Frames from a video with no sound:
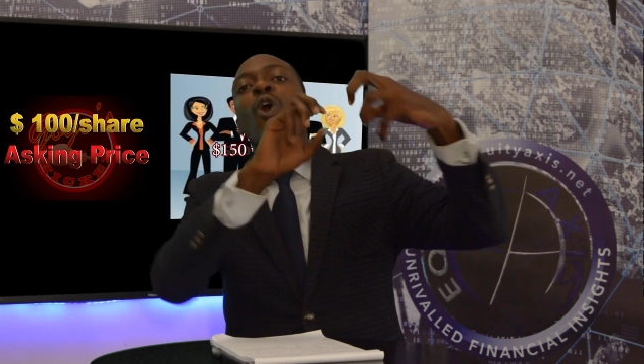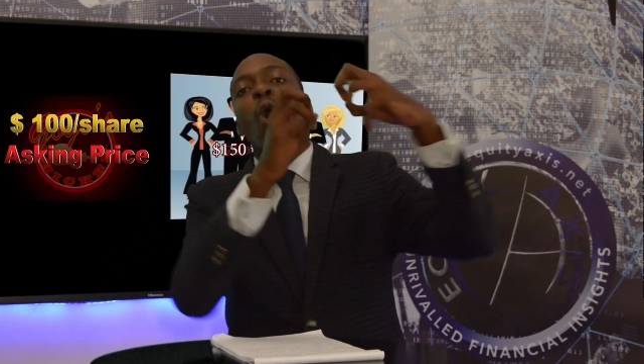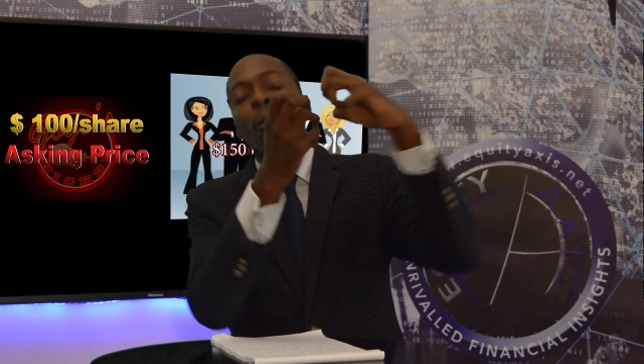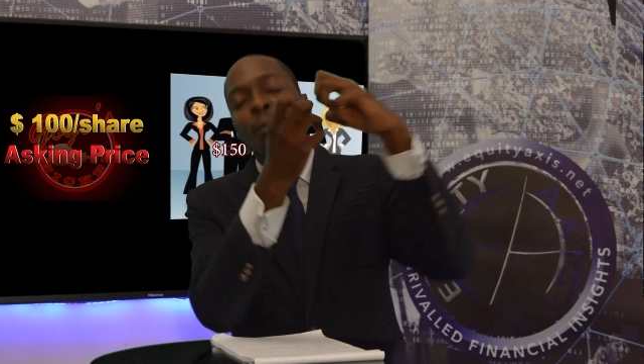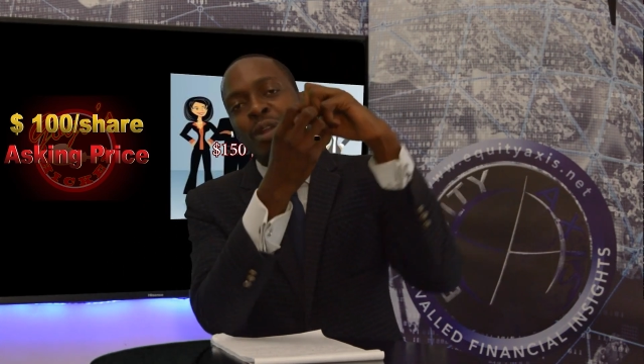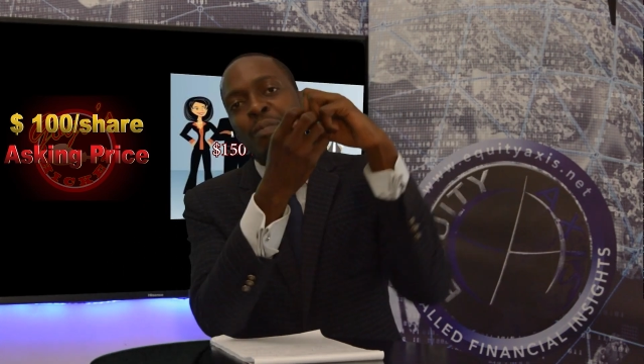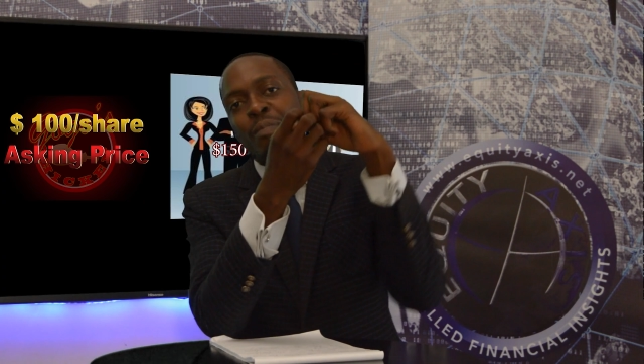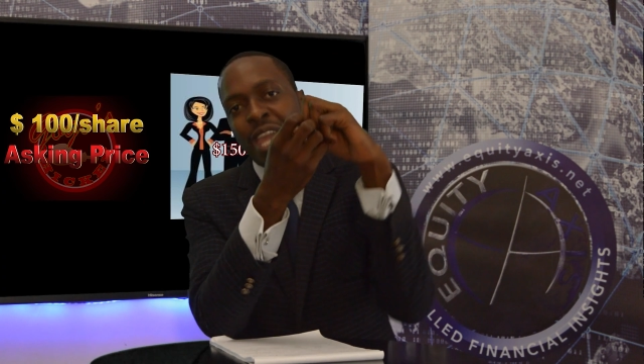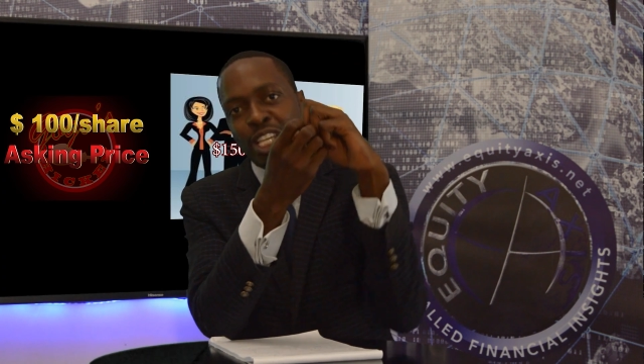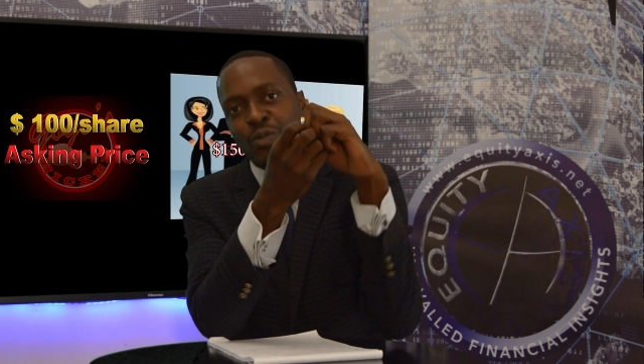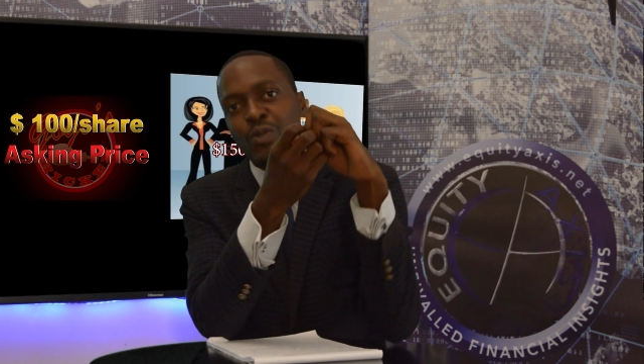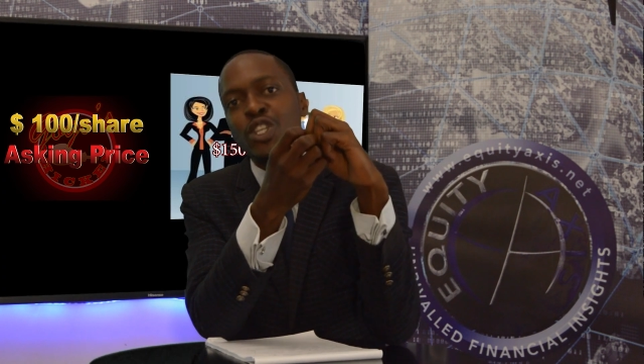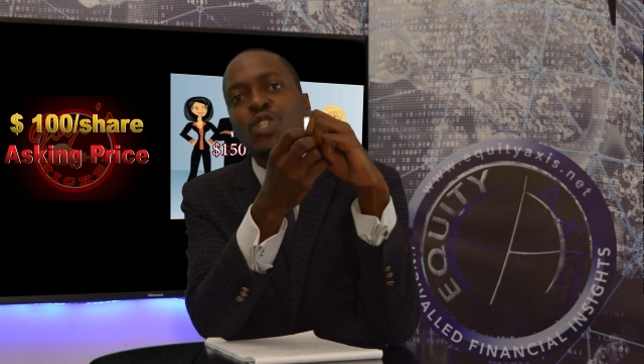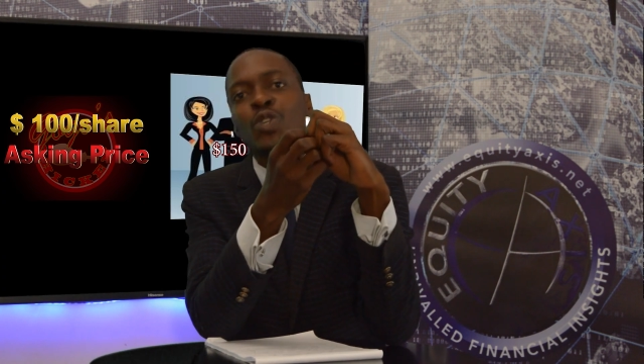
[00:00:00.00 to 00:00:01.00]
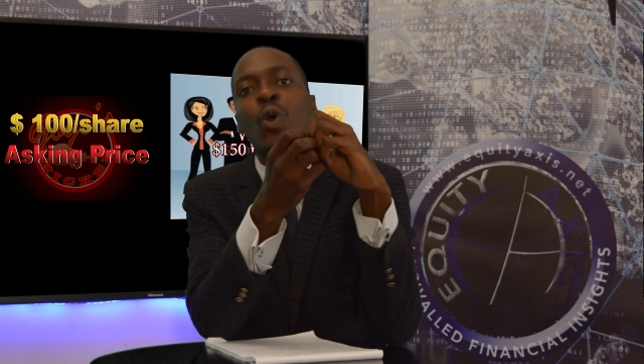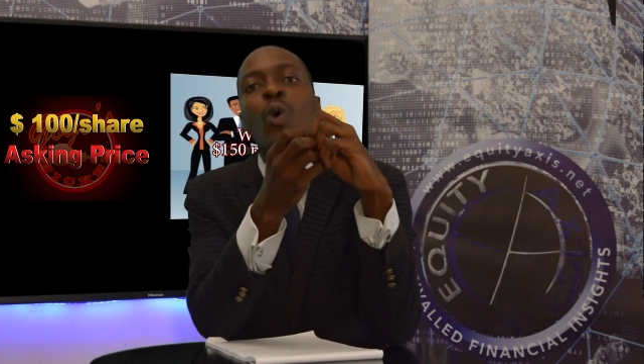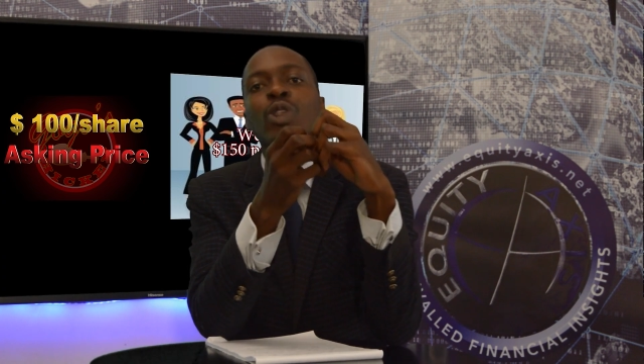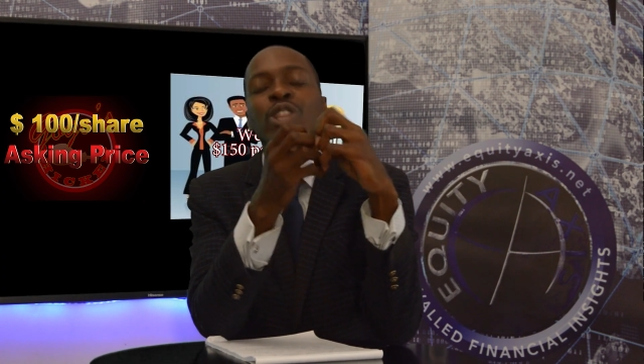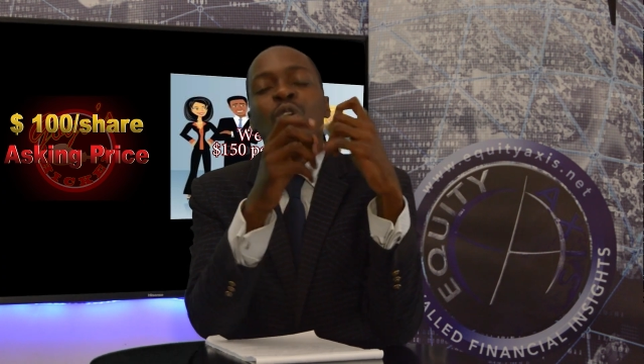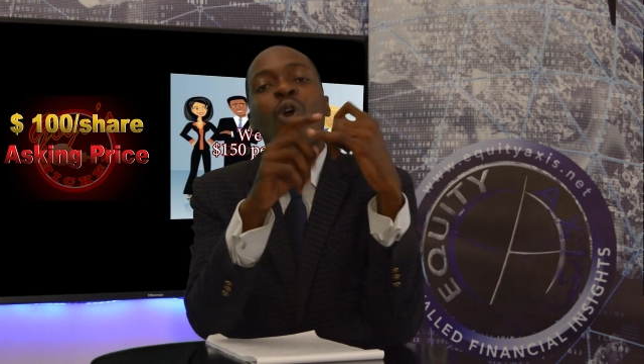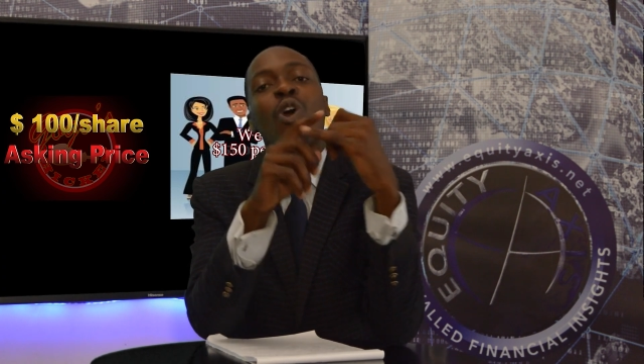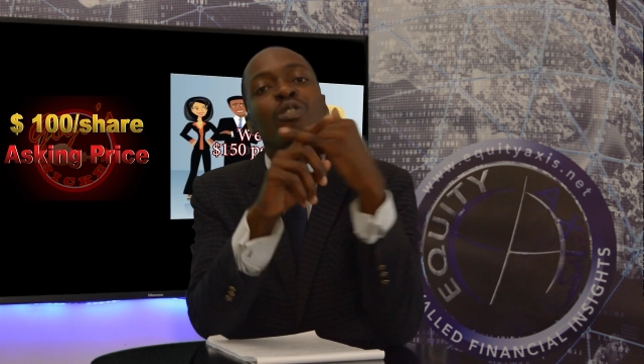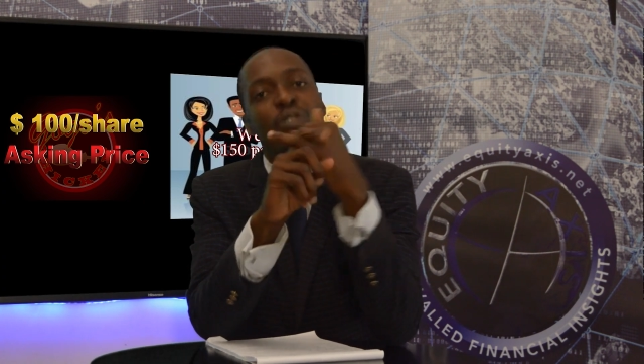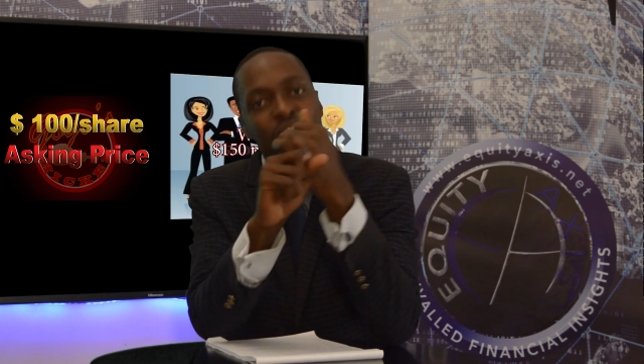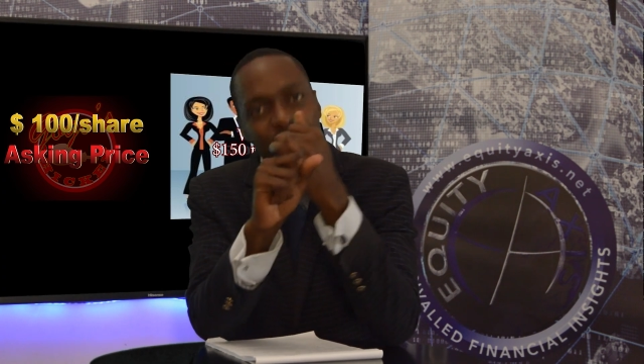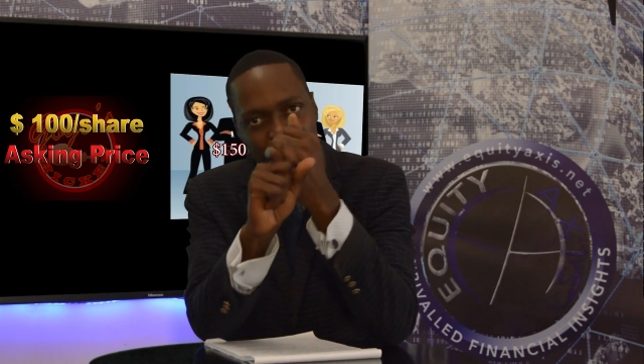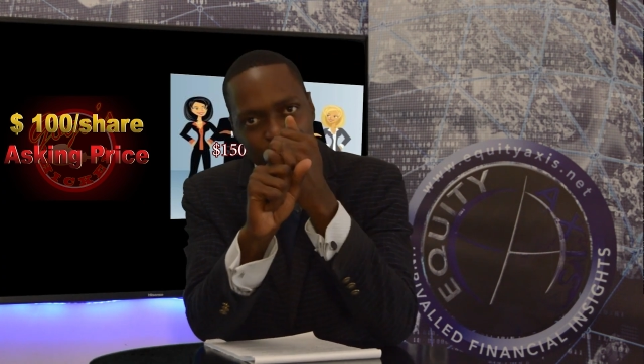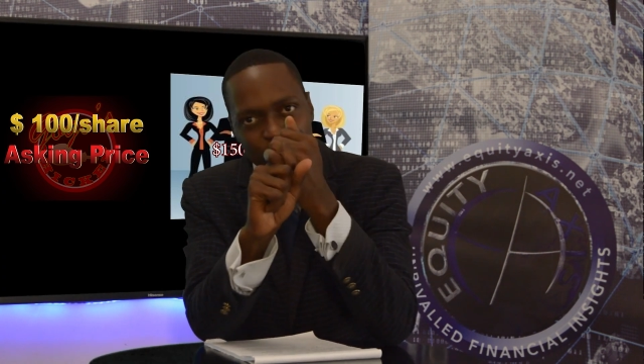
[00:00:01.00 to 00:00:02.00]
common base, which is called the
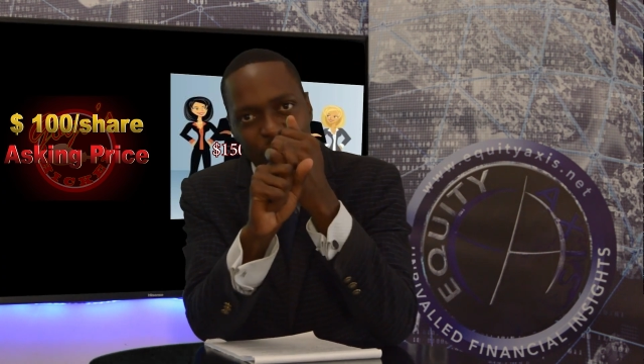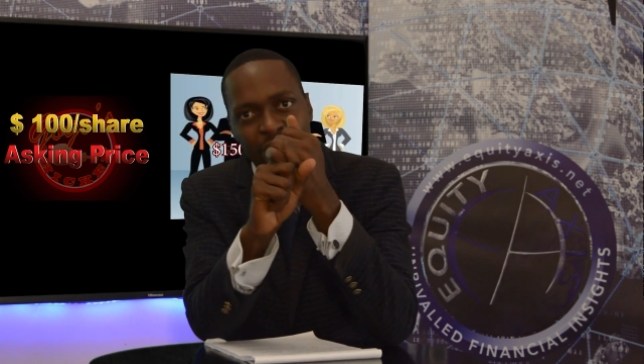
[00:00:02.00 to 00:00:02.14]
convergence